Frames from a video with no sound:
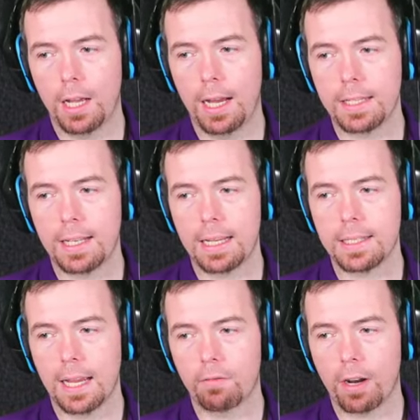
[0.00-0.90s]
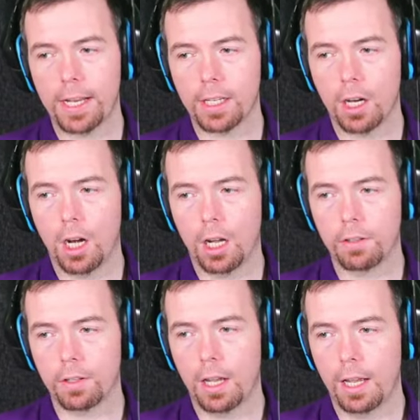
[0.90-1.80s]
He's an 88 rated card.
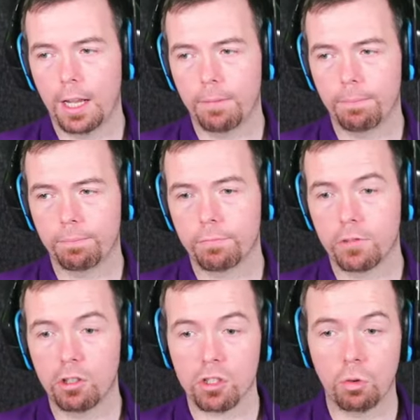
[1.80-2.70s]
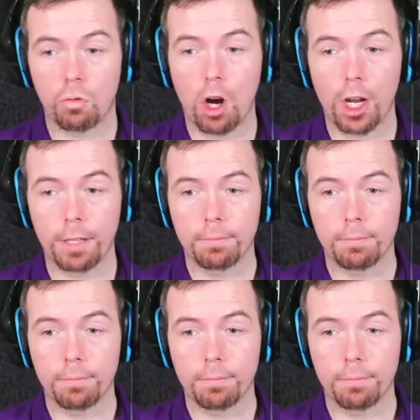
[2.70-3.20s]
Looks all right.